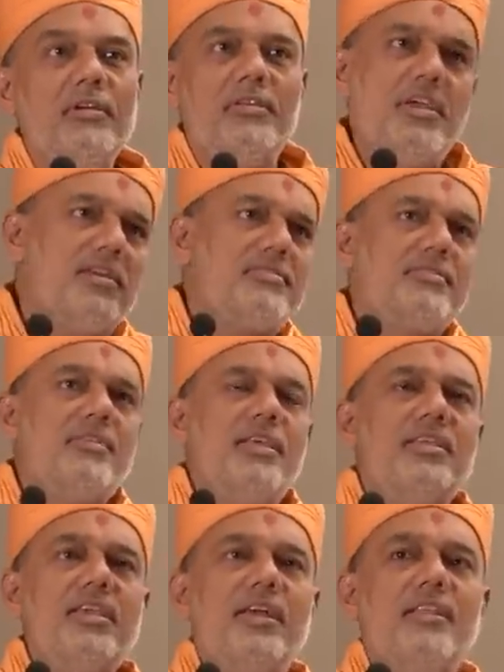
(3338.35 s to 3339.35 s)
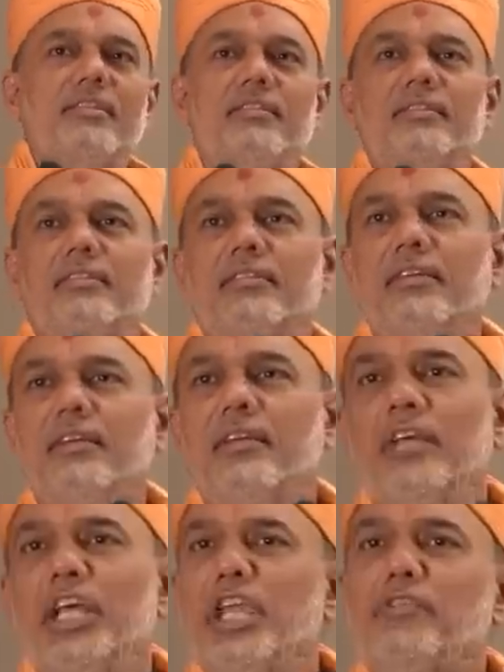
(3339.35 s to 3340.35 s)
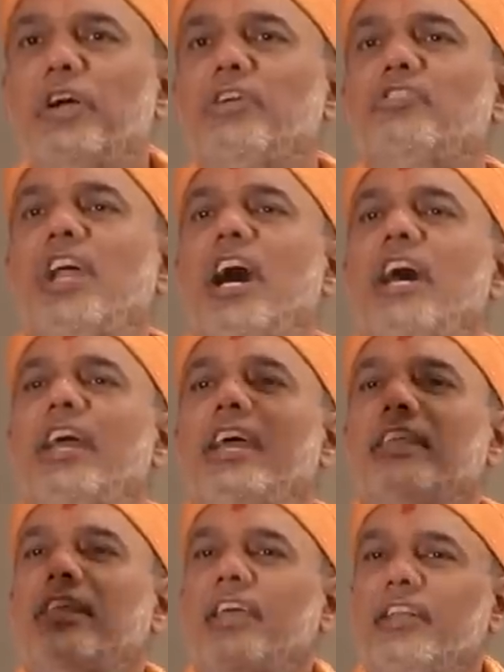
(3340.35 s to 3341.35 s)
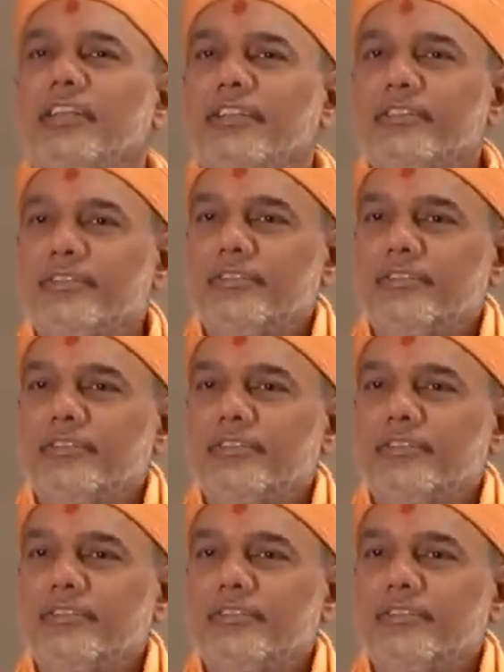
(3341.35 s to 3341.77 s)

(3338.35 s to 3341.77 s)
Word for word: Yes, I can. If I try, I can.